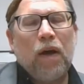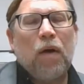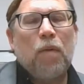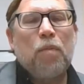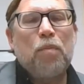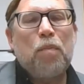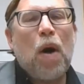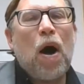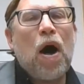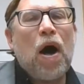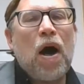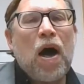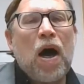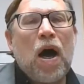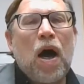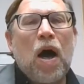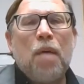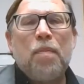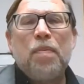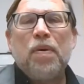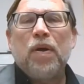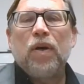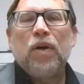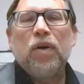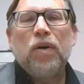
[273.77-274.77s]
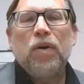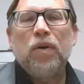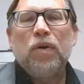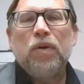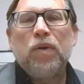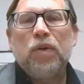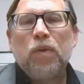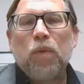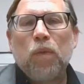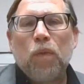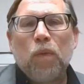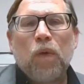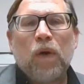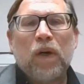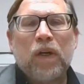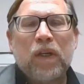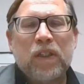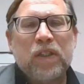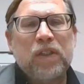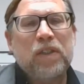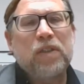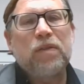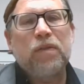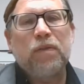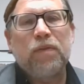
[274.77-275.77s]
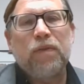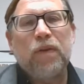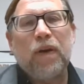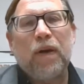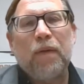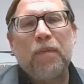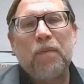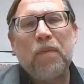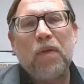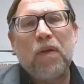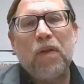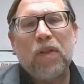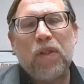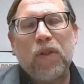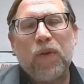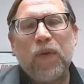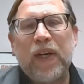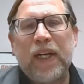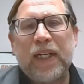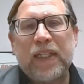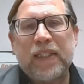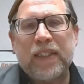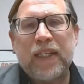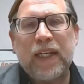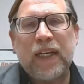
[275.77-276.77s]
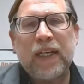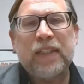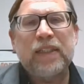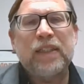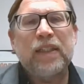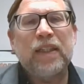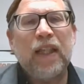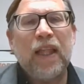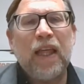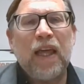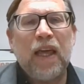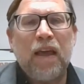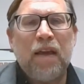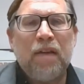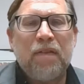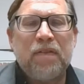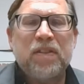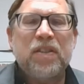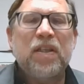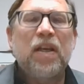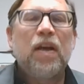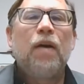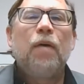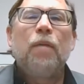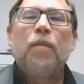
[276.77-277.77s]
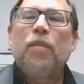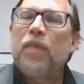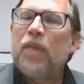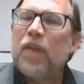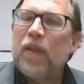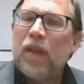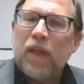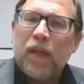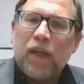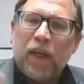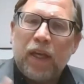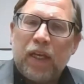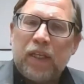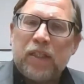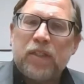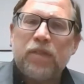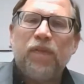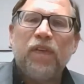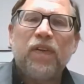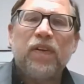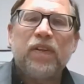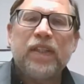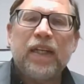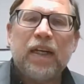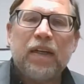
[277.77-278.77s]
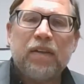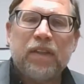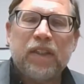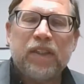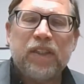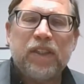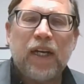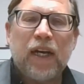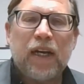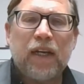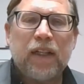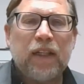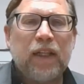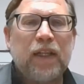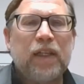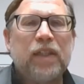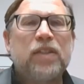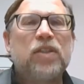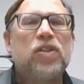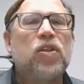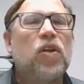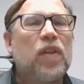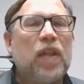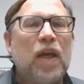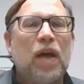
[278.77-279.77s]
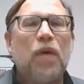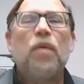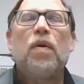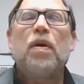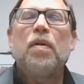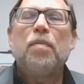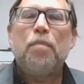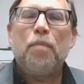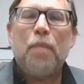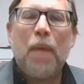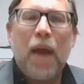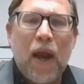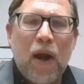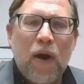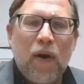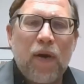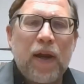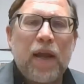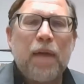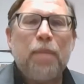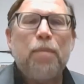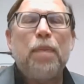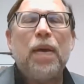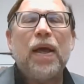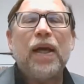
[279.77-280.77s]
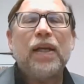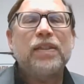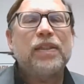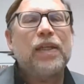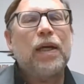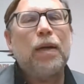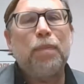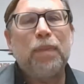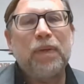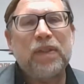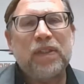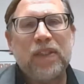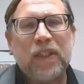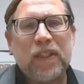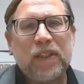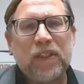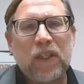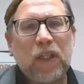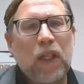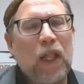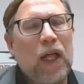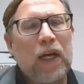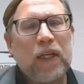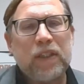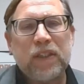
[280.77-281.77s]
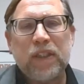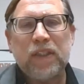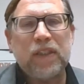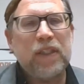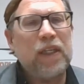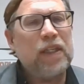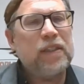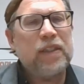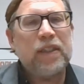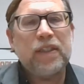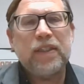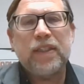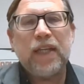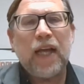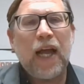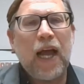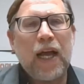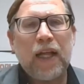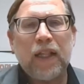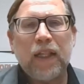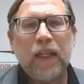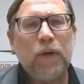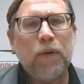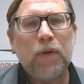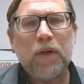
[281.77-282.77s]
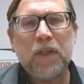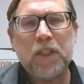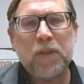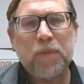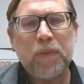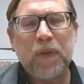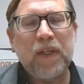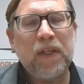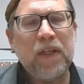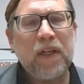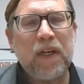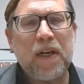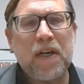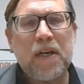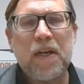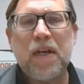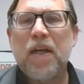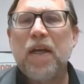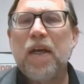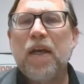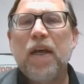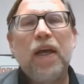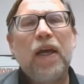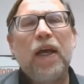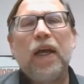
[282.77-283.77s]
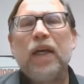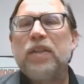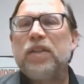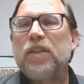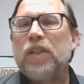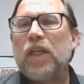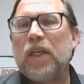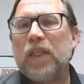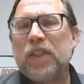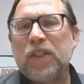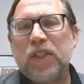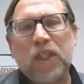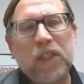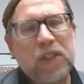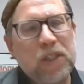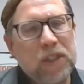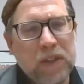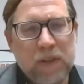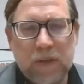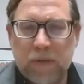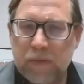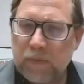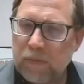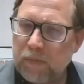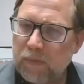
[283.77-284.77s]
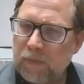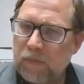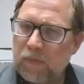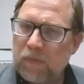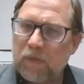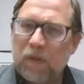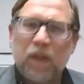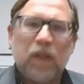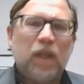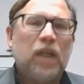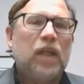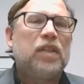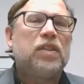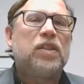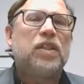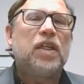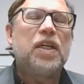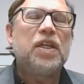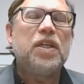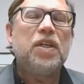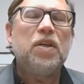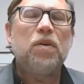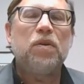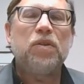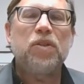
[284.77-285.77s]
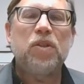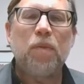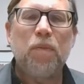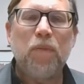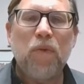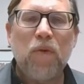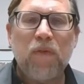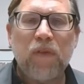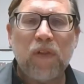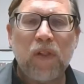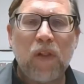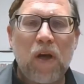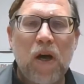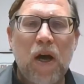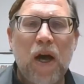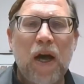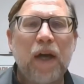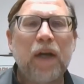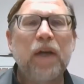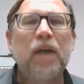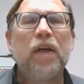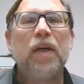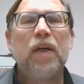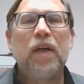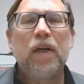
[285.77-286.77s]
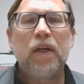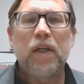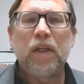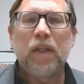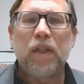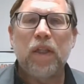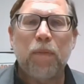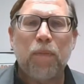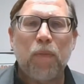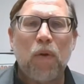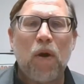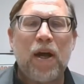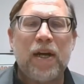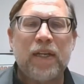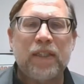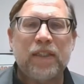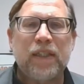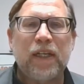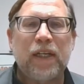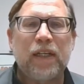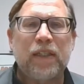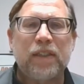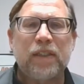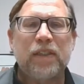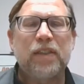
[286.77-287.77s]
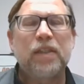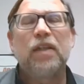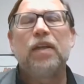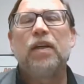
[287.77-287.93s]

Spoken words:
Bob, who works from 3 to 6, leaves, he's filled out the checklist so that when Mary picks up at 6 o'clock, she sees exactly what's been done, and she could just continue to move along the process.